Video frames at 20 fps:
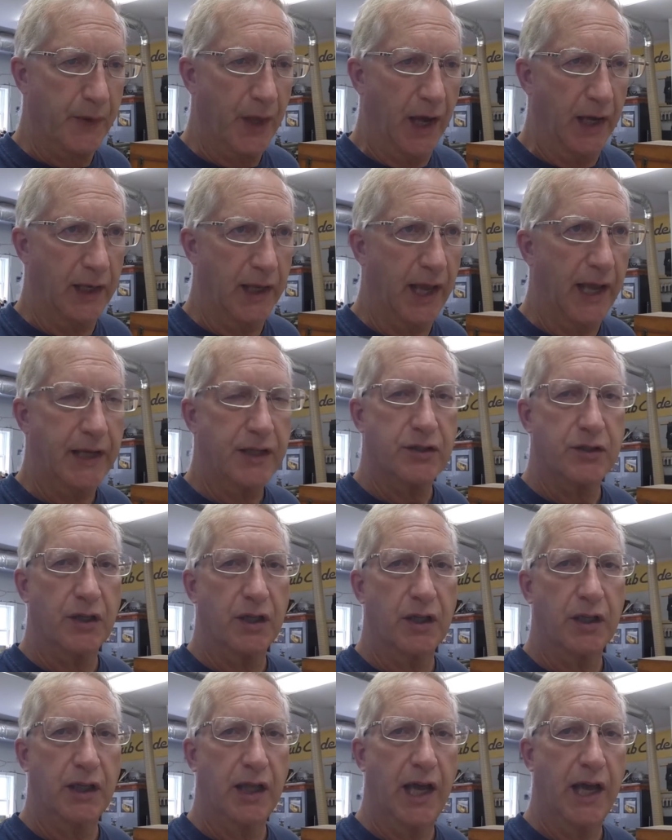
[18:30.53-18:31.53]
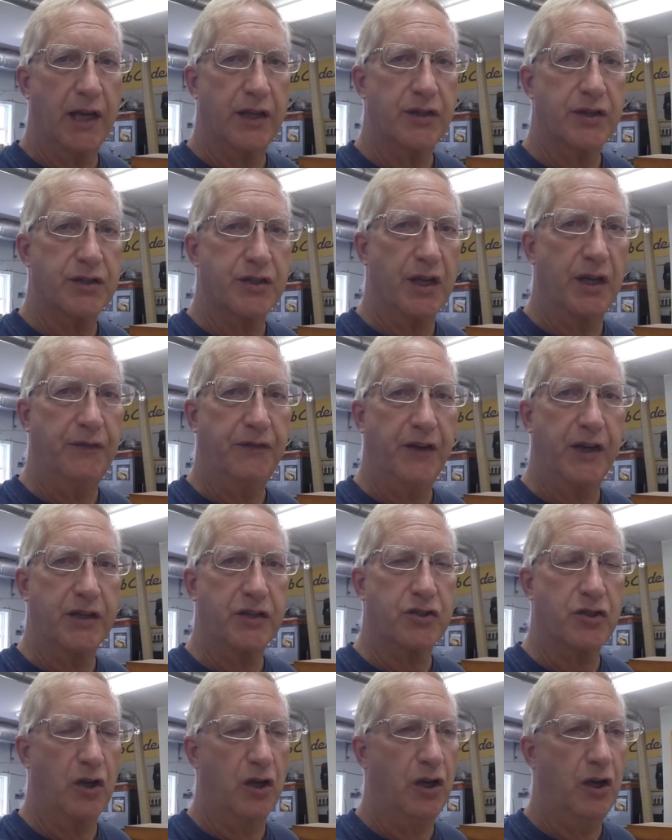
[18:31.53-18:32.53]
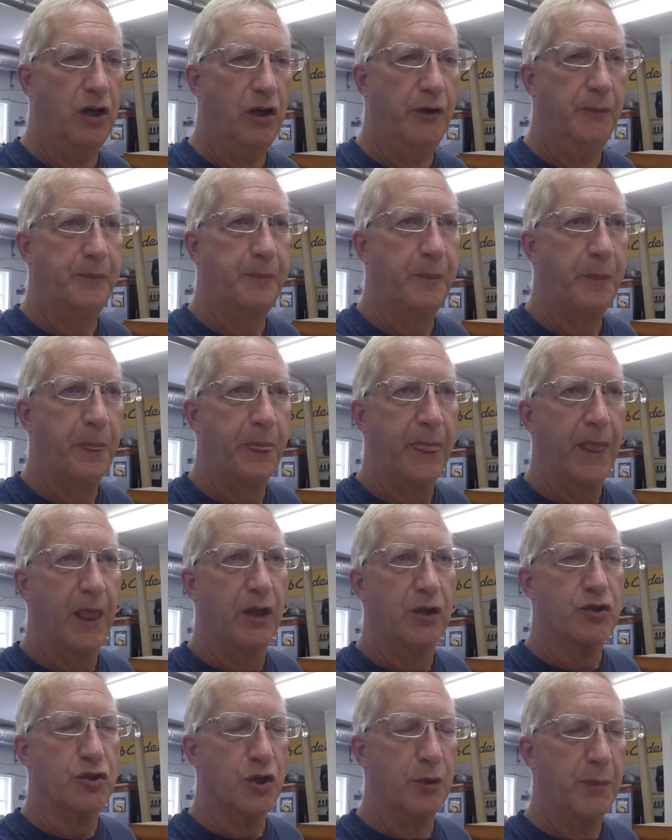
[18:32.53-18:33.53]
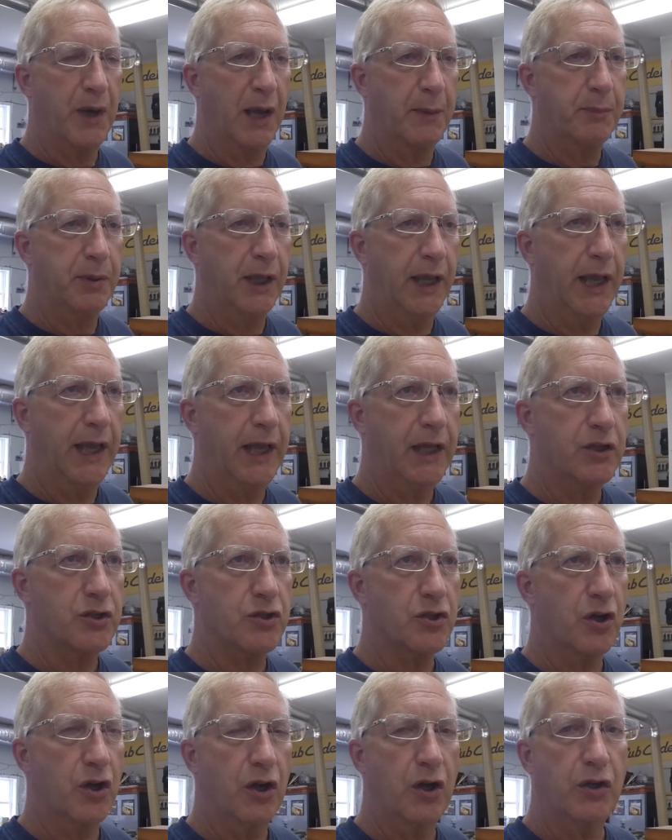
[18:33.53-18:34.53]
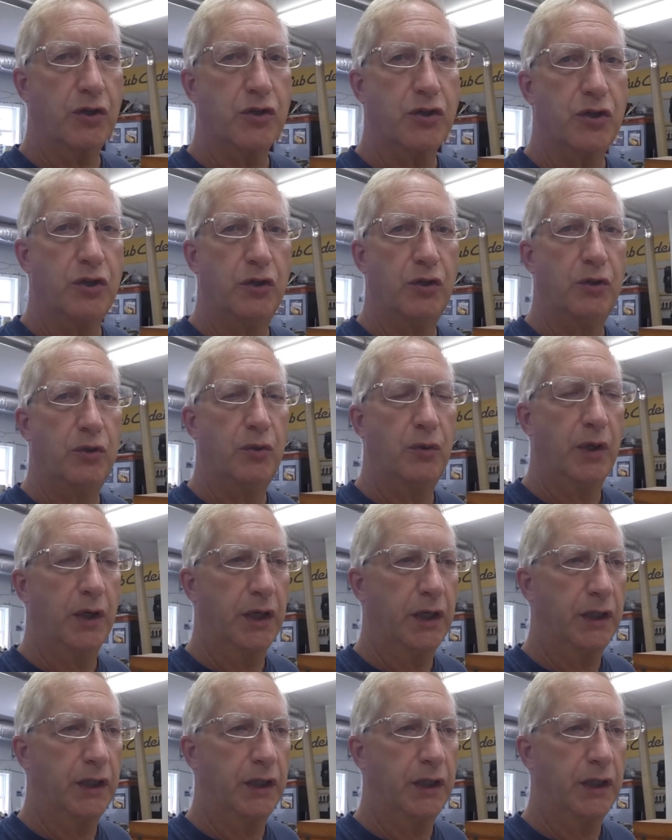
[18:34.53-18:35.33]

I liked a lot of the stuff I saw, so my plans are to